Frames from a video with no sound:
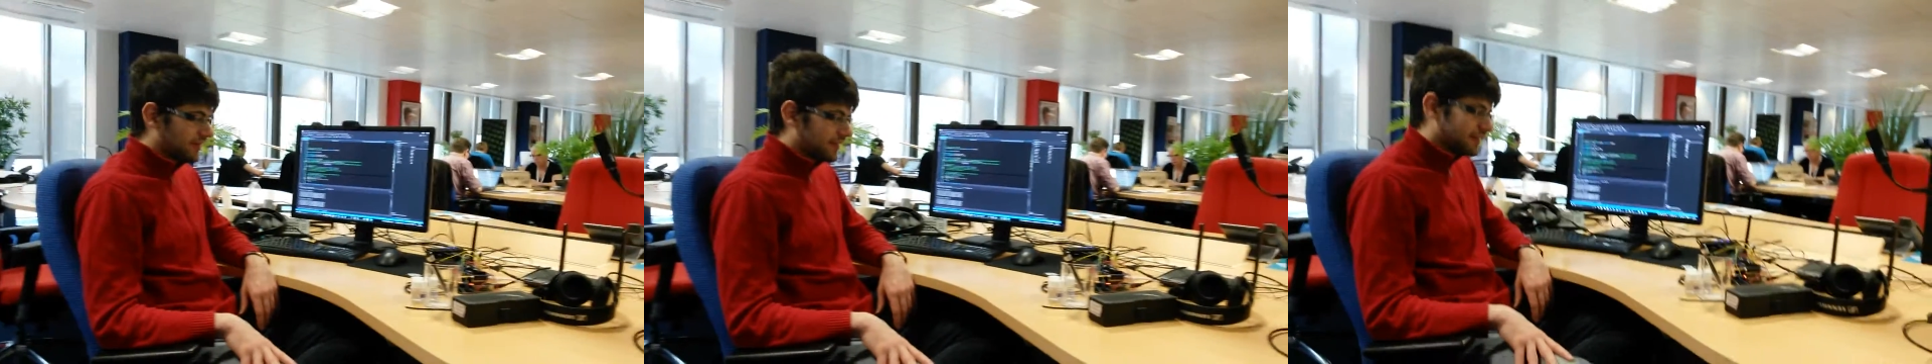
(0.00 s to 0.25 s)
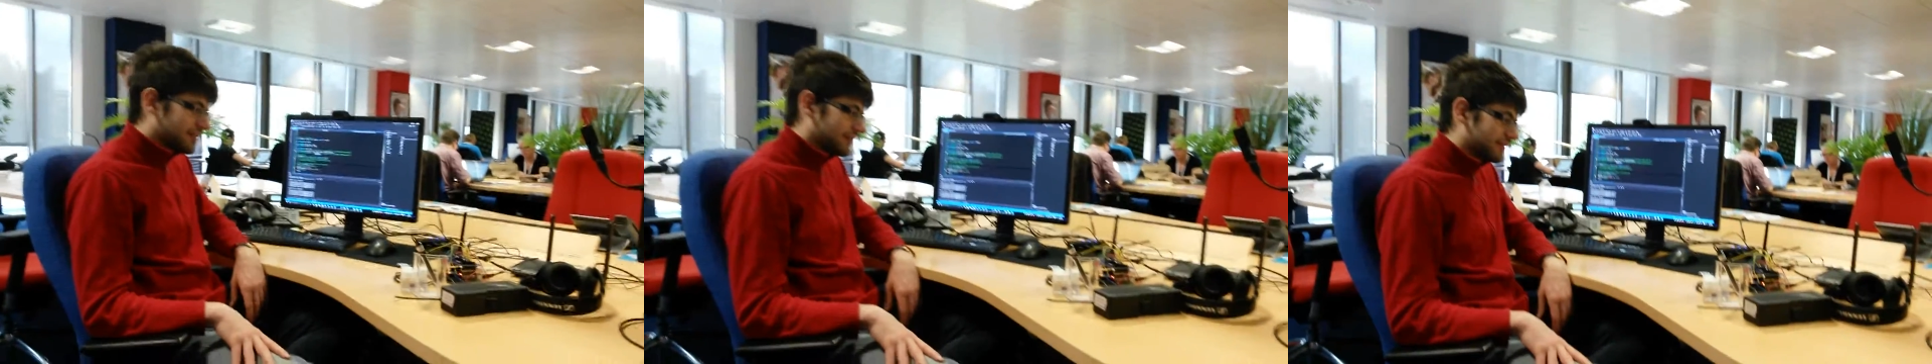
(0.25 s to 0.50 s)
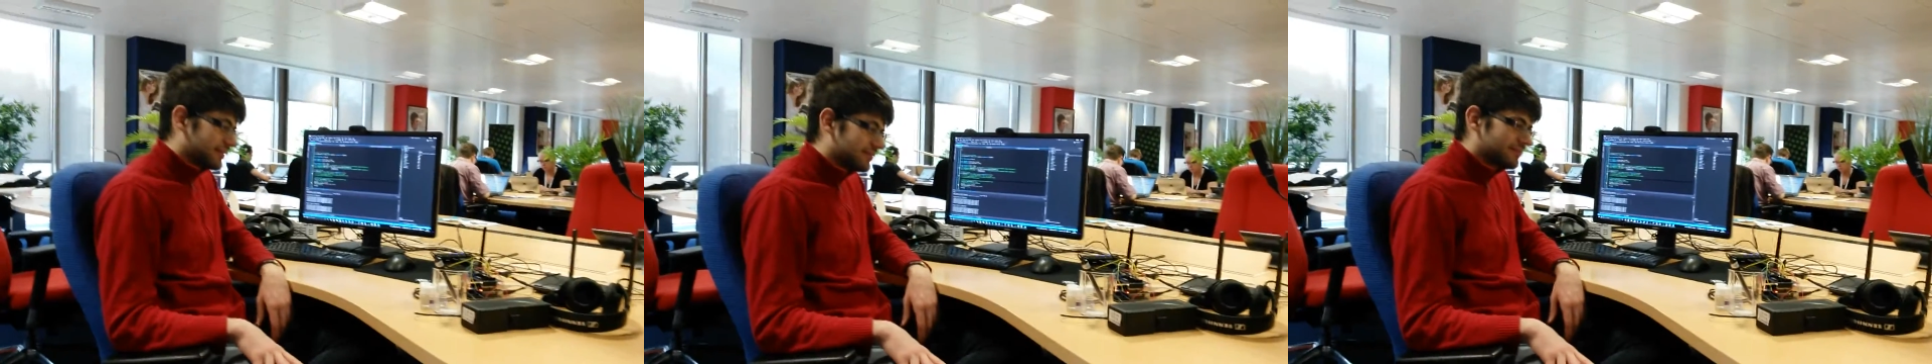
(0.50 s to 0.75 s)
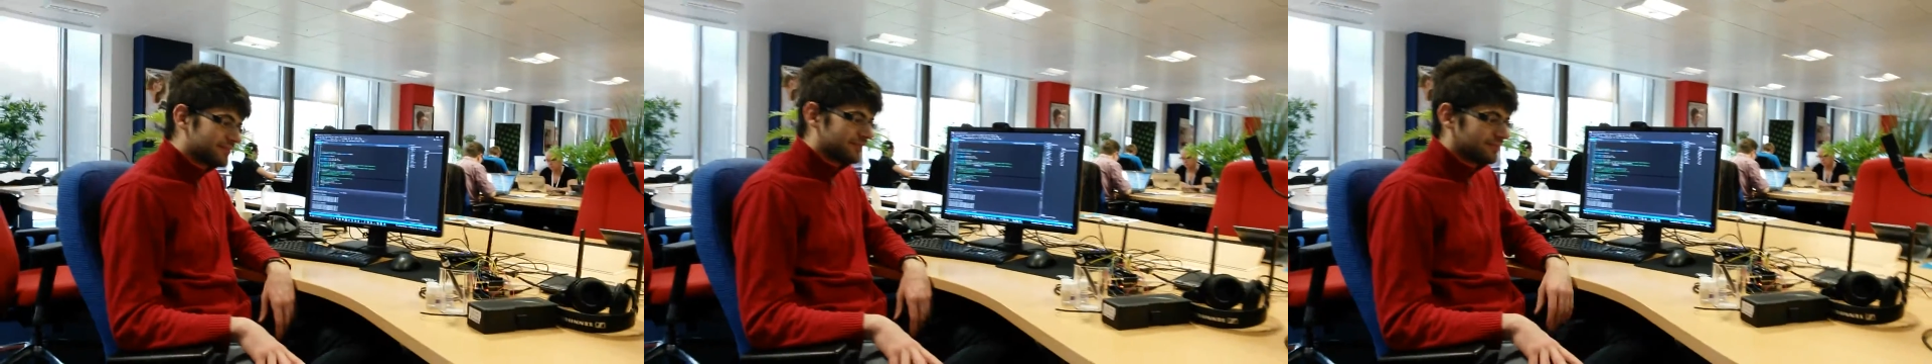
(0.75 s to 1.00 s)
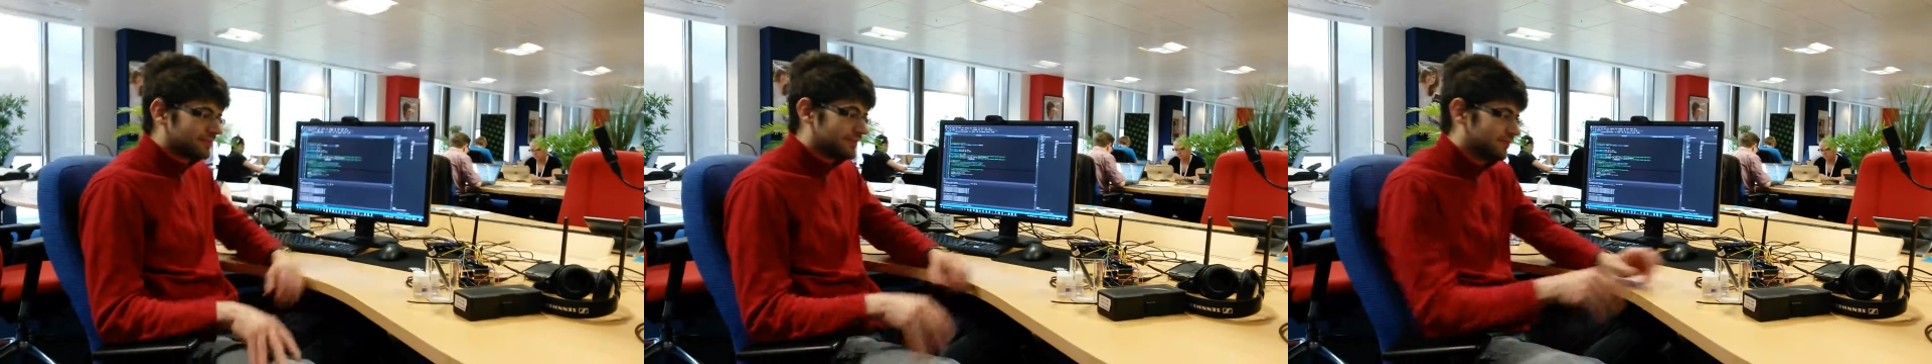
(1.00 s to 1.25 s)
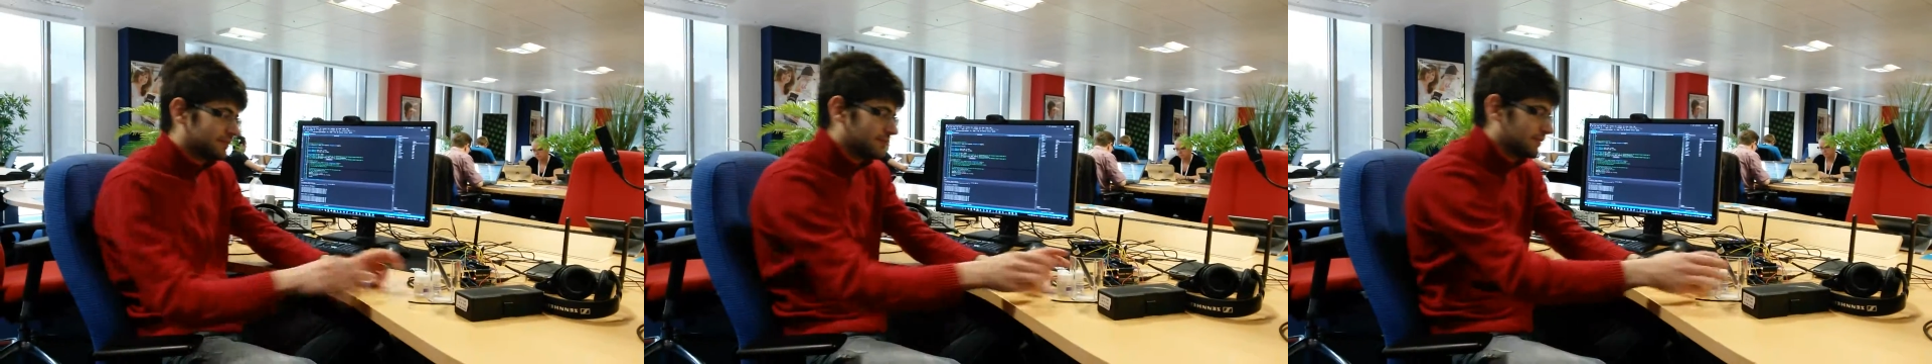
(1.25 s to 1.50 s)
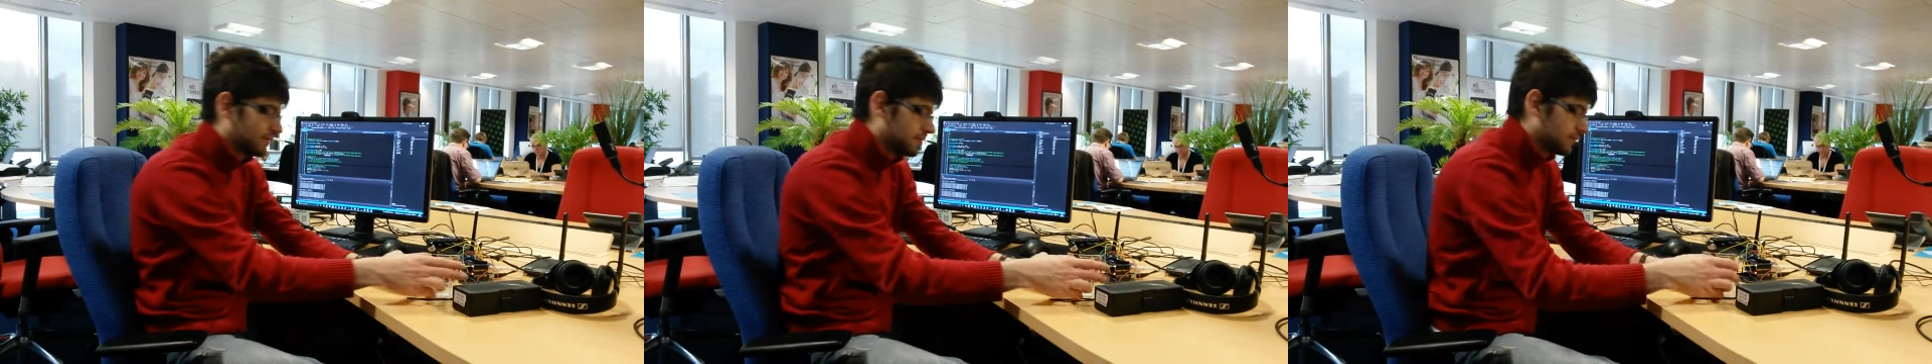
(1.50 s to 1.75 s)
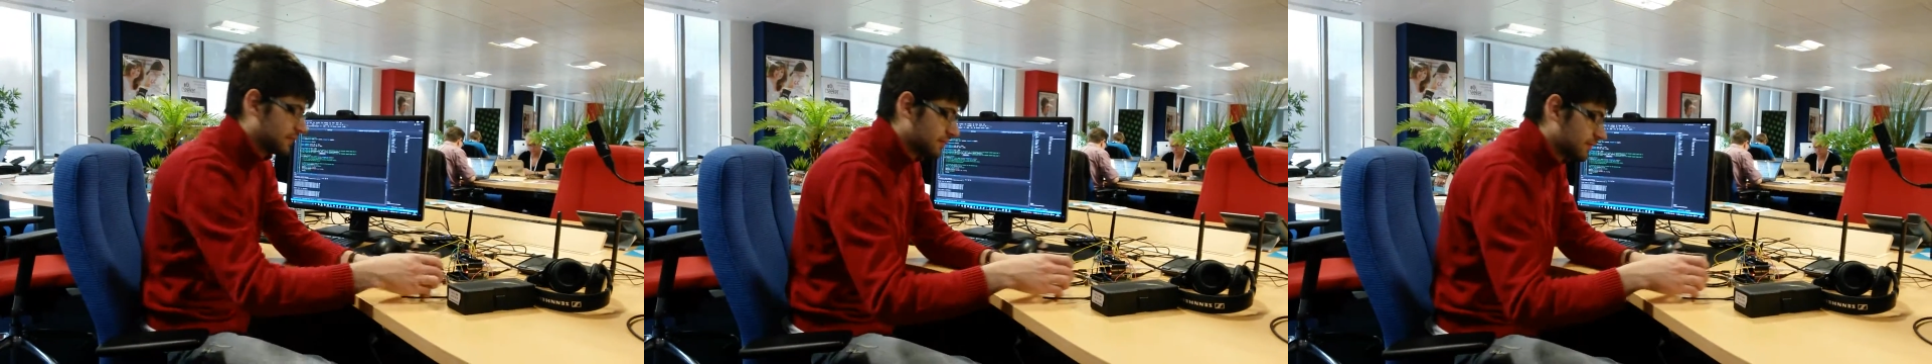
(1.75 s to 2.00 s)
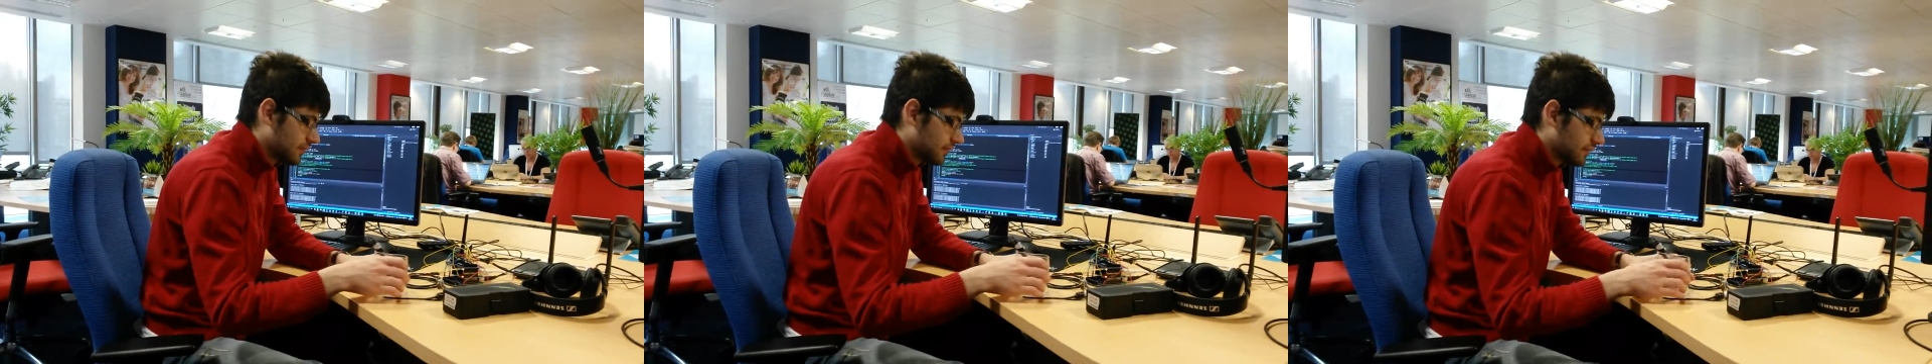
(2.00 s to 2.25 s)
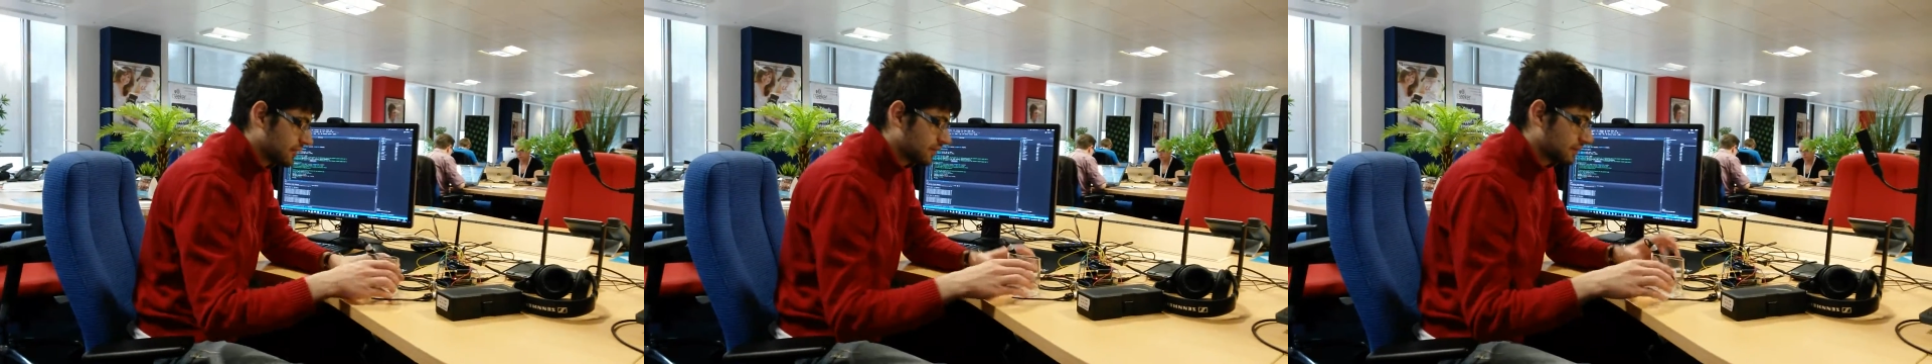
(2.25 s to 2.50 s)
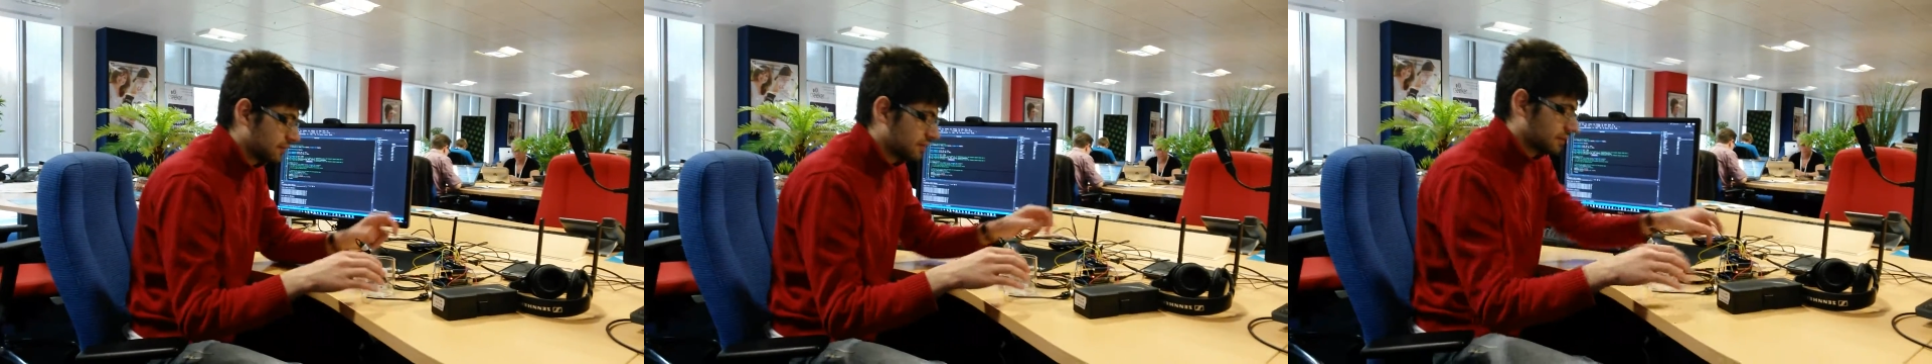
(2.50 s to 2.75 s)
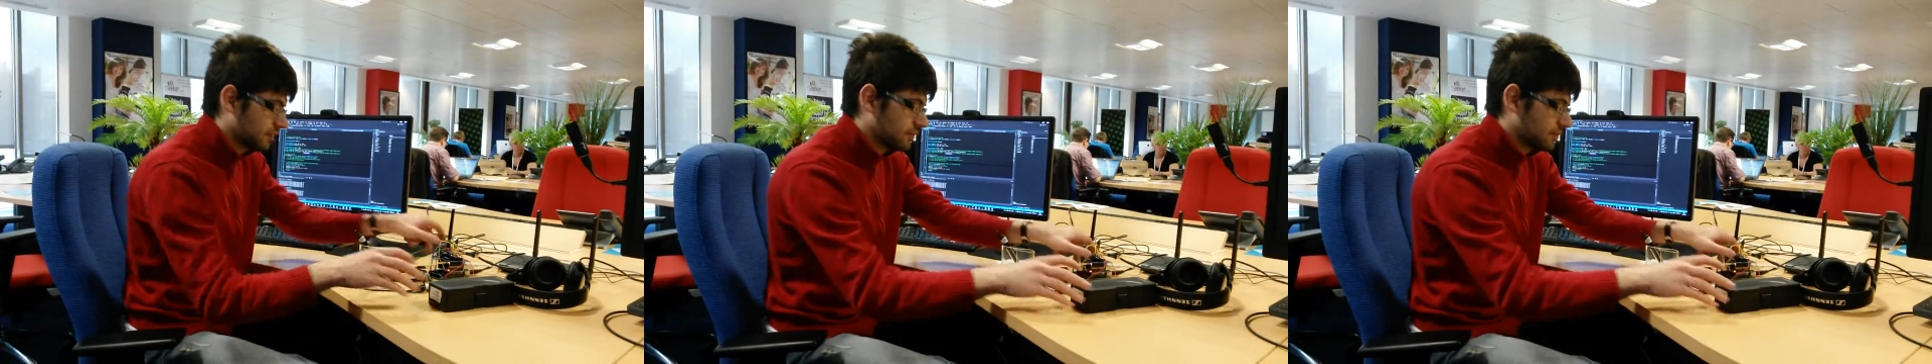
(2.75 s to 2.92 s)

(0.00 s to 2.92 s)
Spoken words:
Hold on. Go ahead.